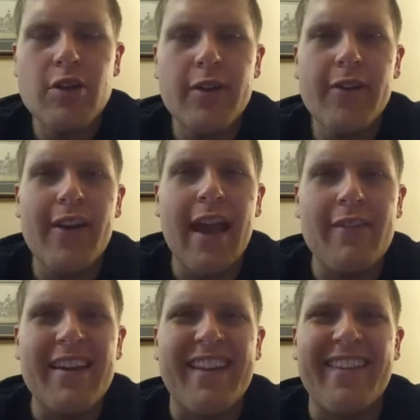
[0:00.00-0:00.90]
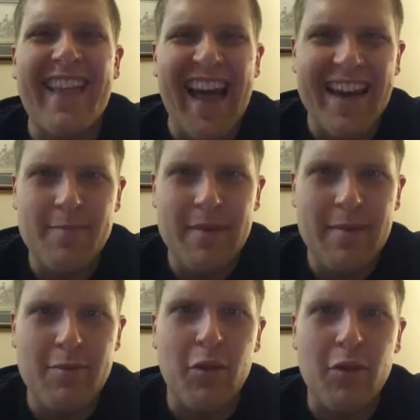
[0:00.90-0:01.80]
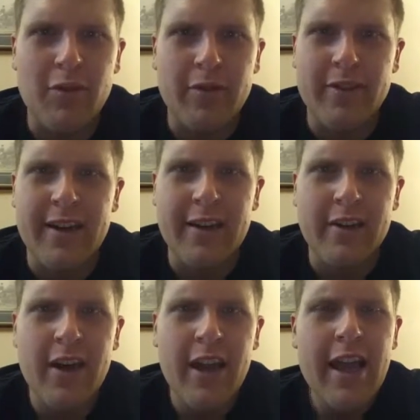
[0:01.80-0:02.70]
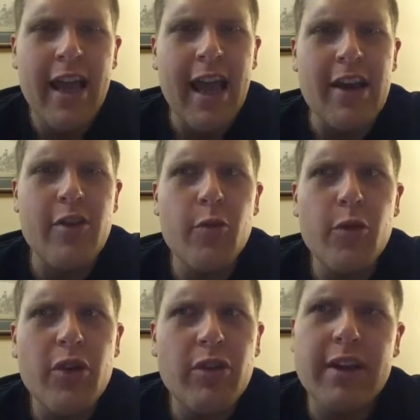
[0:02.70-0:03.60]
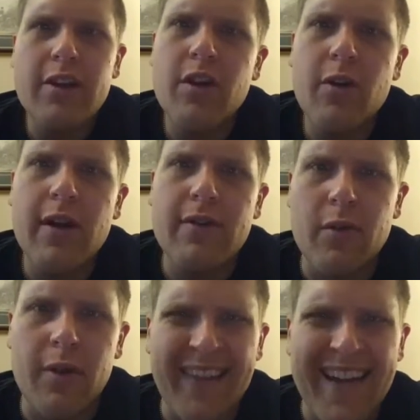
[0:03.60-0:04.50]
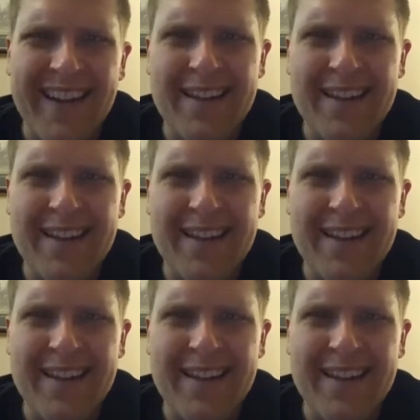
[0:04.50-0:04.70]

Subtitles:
if you're having a lot of people over for dinner and you really don't know what everyone likes.